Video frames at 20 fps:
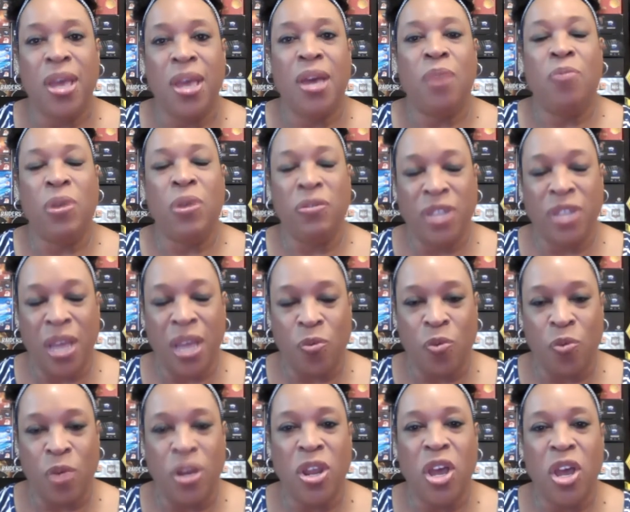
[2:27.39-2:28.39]
We've done
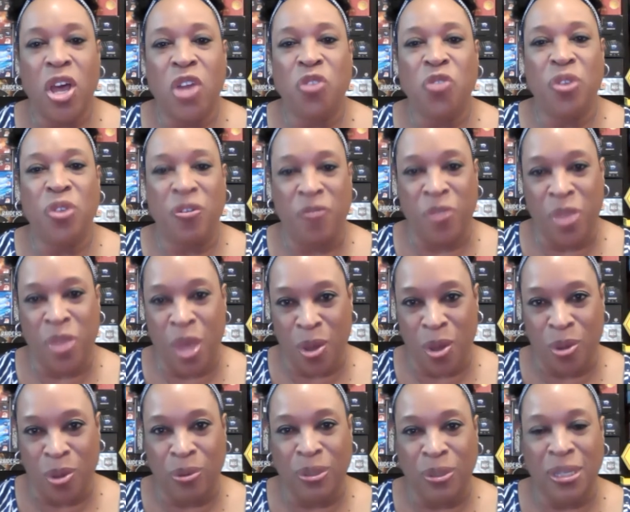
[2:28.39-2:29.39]
100 of
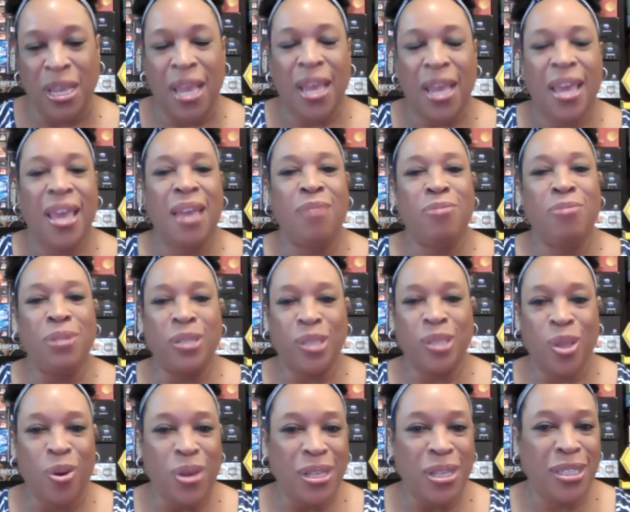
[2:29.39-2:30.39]
those, and we're
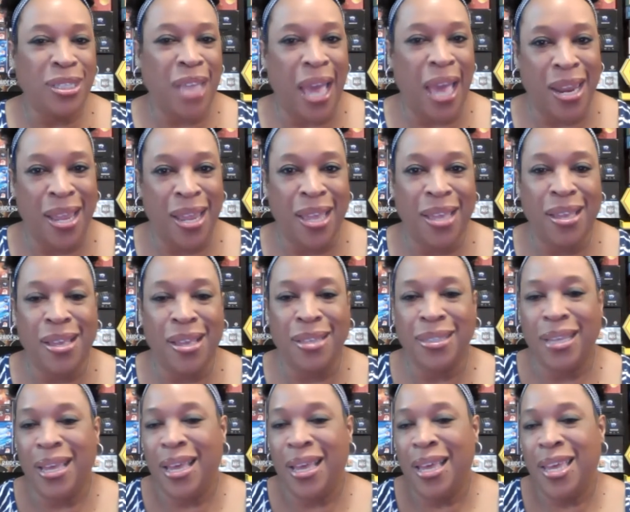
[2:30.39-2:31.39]
so excited because,
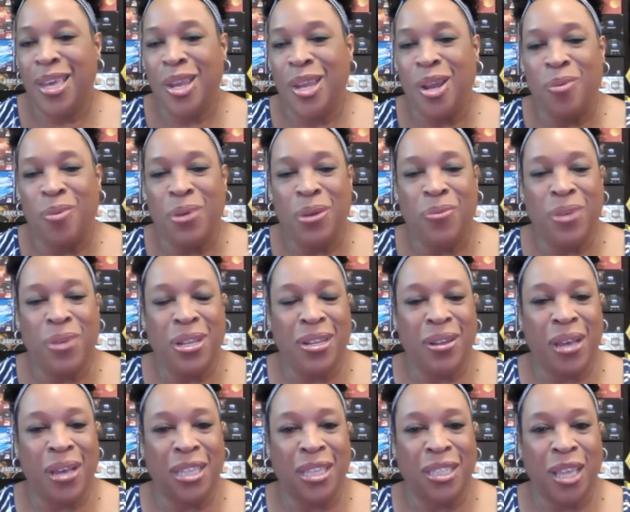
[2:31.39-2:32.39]
we
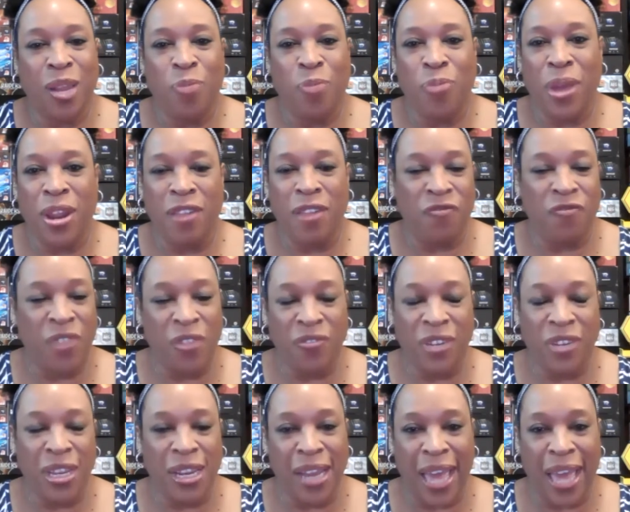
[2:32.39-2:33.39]
celebrated
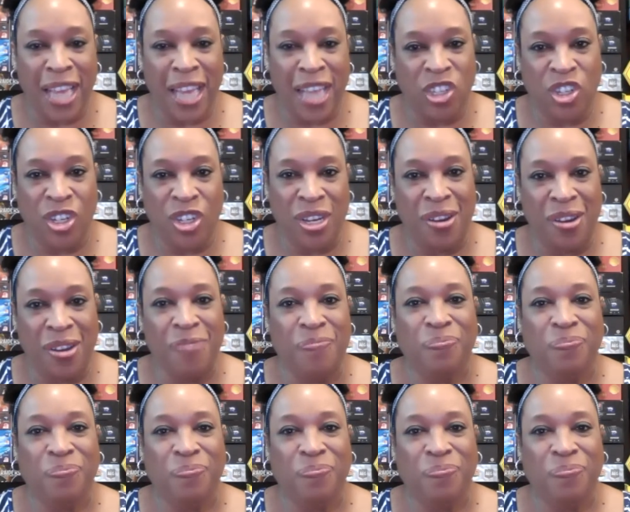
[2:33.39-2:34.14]
50 last year.